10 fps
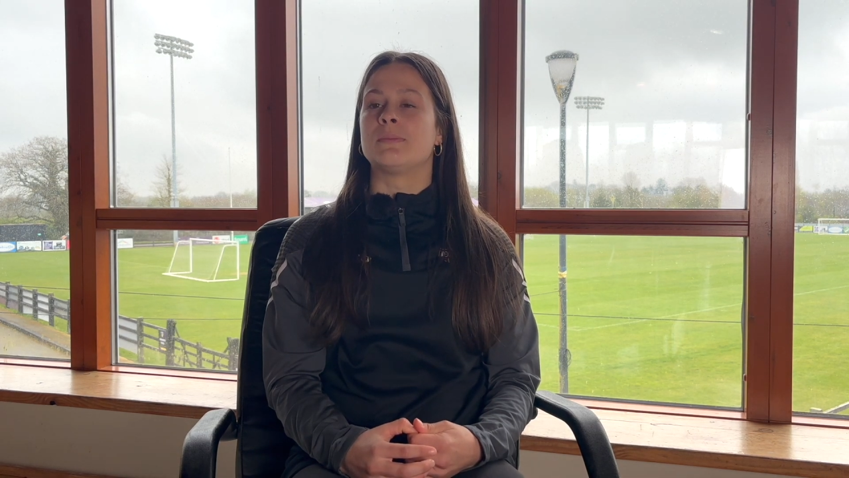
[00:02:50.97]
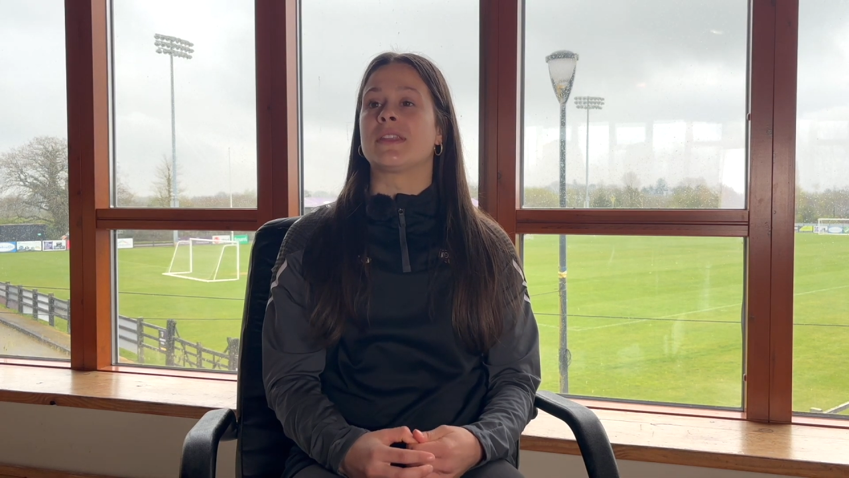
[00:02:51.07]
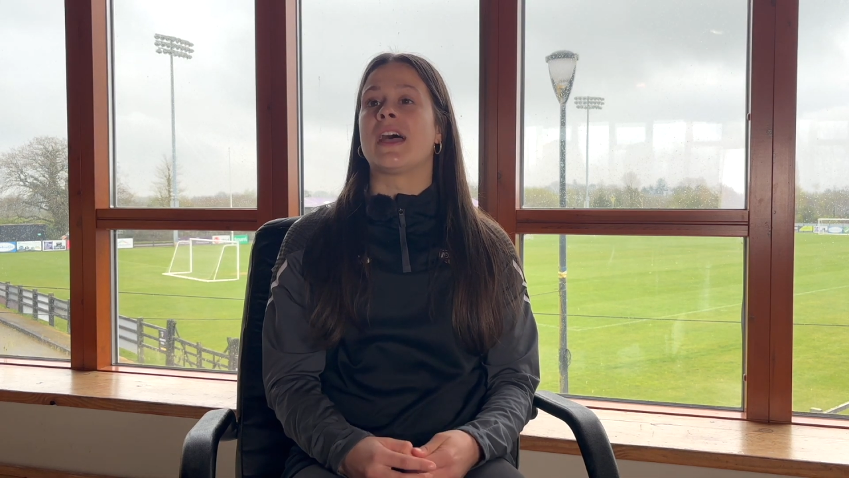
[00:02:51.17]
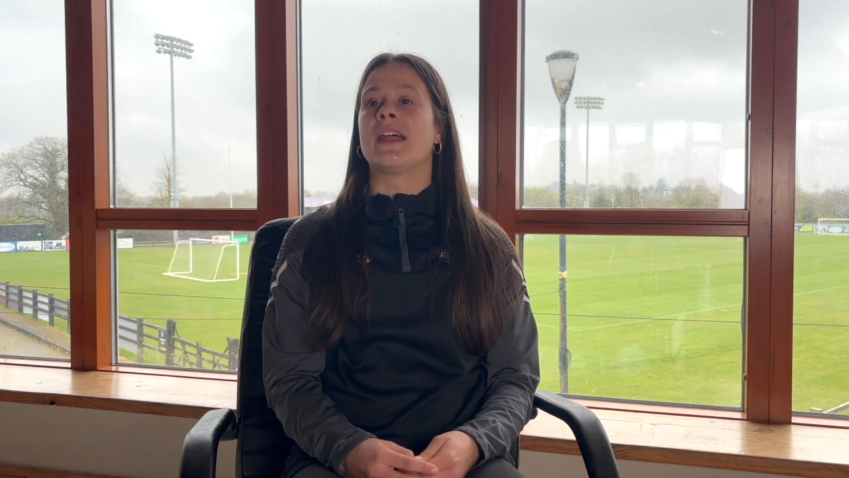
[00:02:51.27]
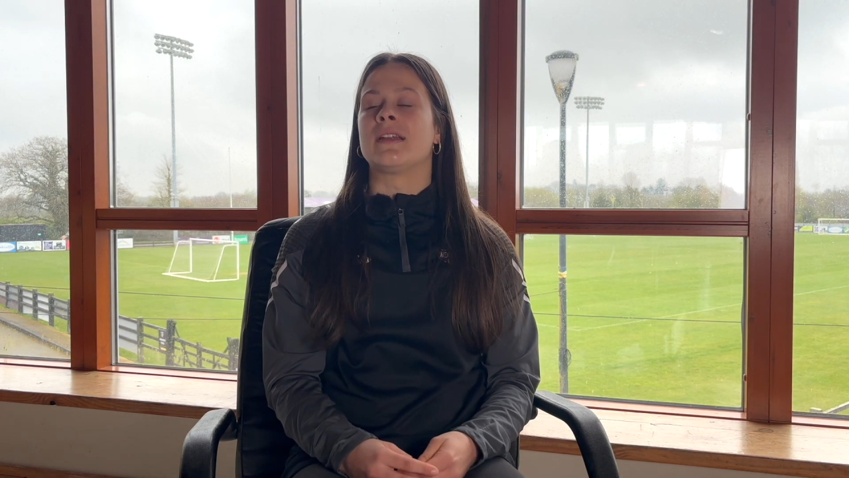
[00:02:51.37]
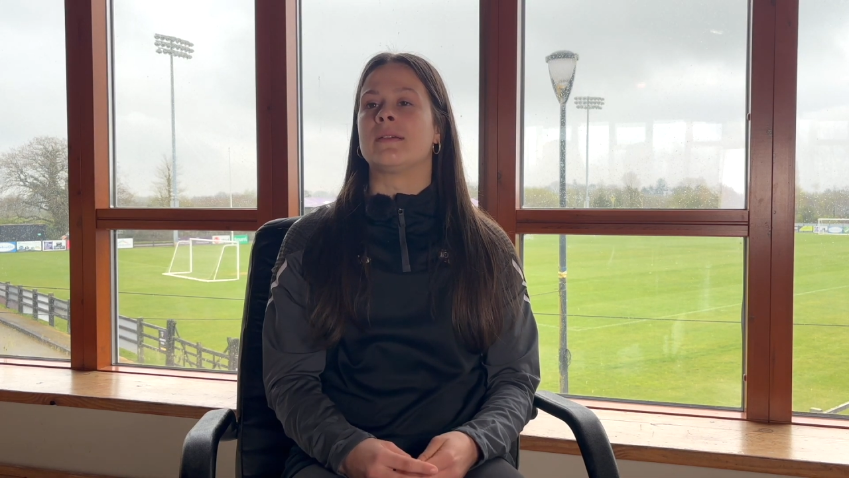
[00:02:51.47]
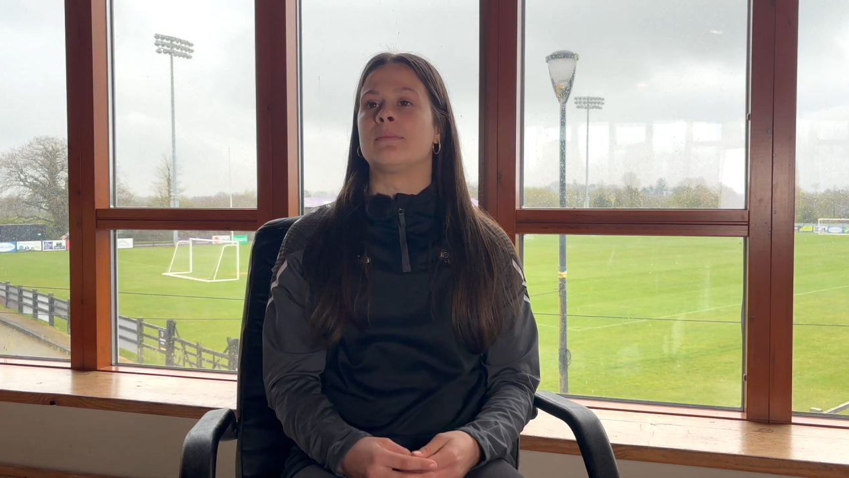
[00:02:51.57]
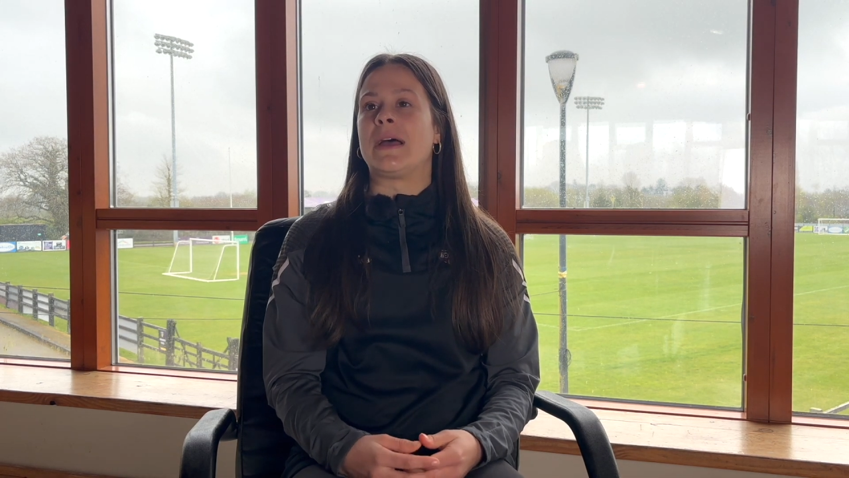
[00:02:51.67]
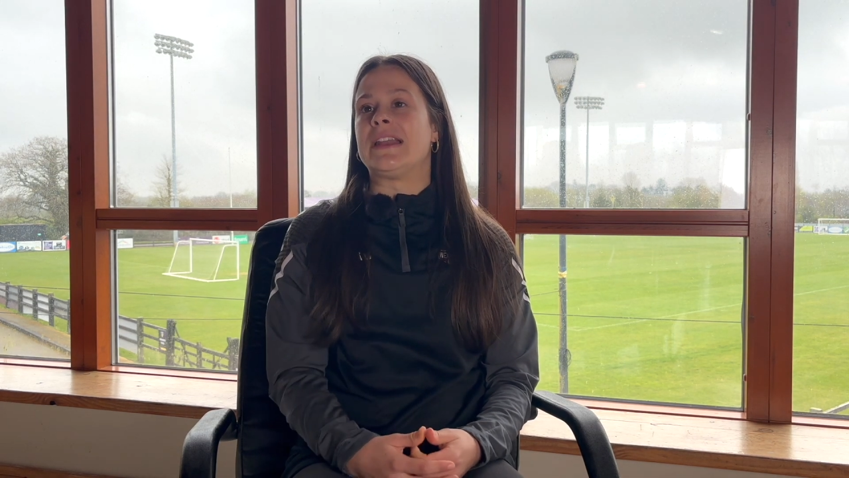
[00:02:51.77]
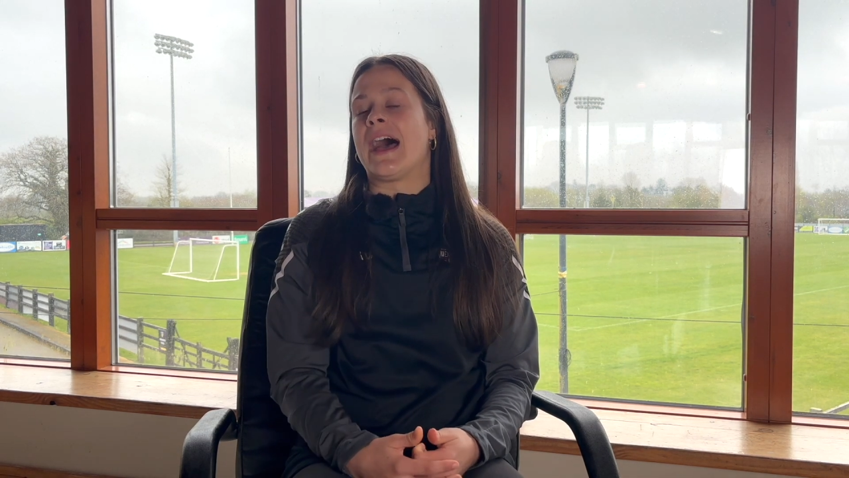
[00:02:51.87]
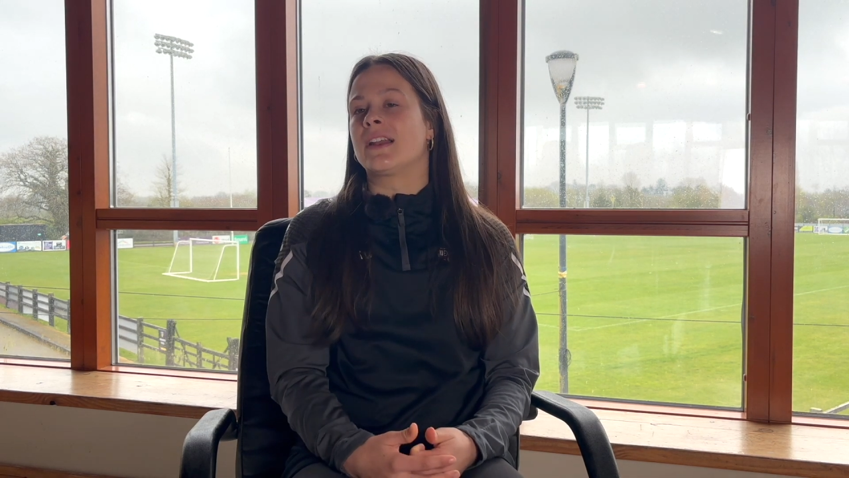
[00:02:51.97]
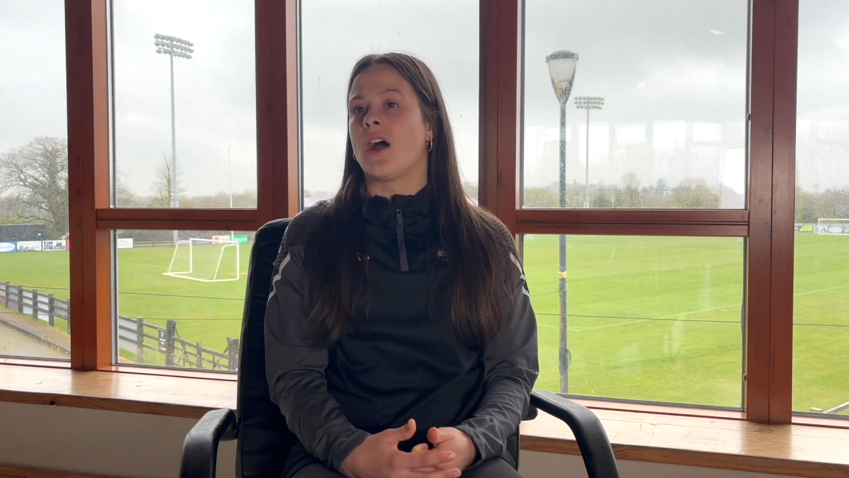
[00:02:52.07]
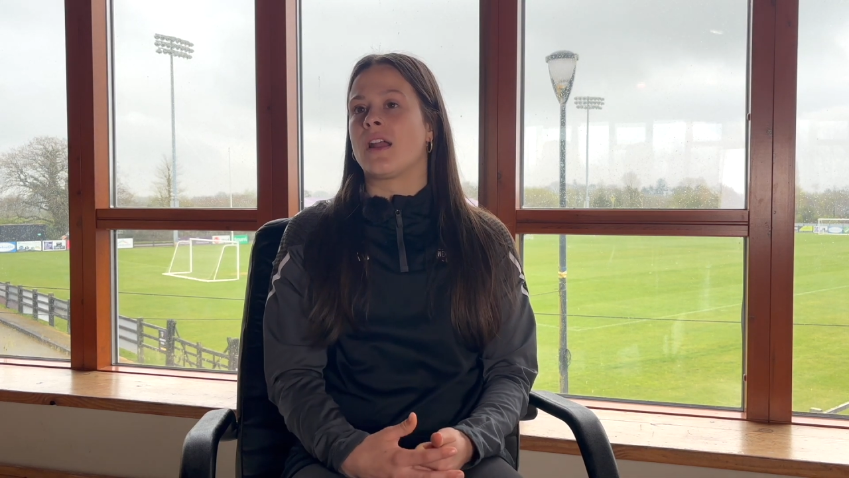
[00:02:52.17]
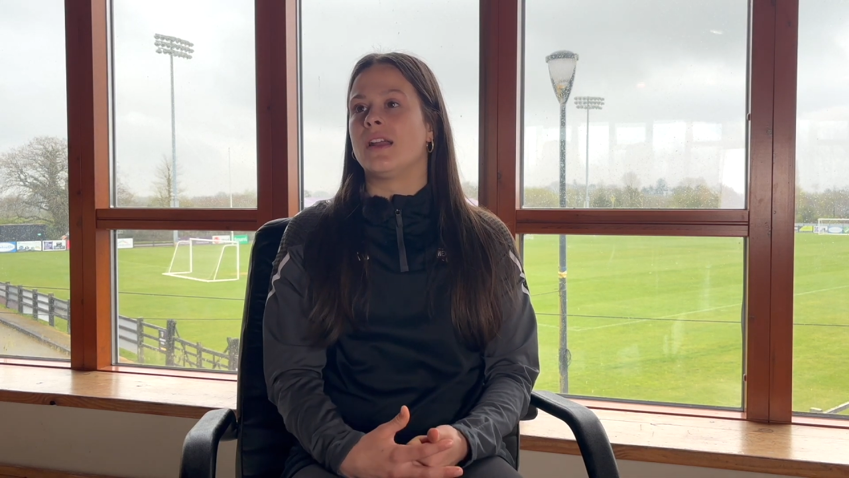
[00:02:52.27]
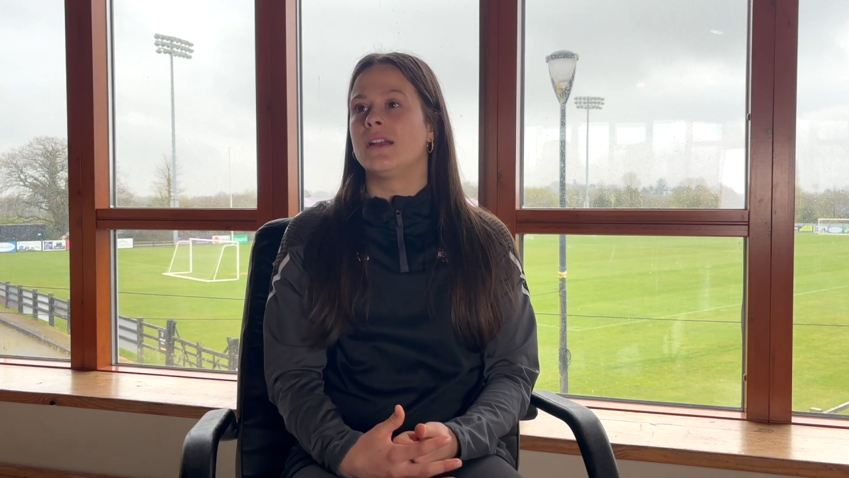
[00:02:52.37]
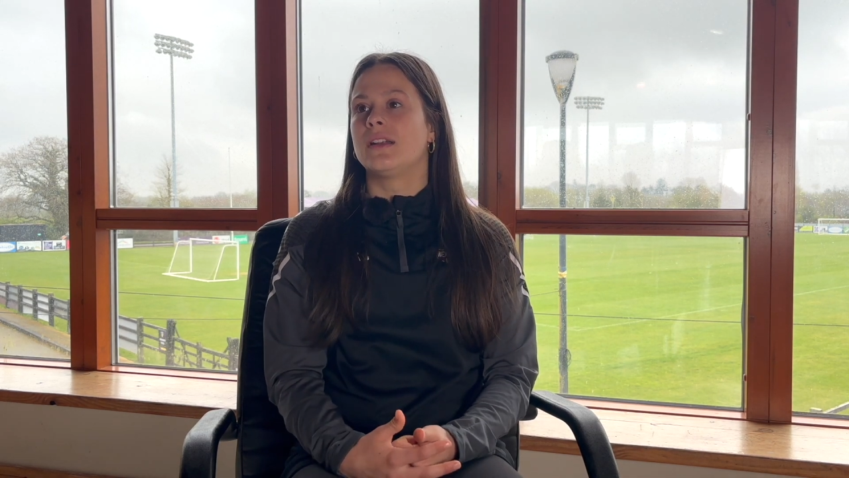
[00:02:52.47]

but then my dad got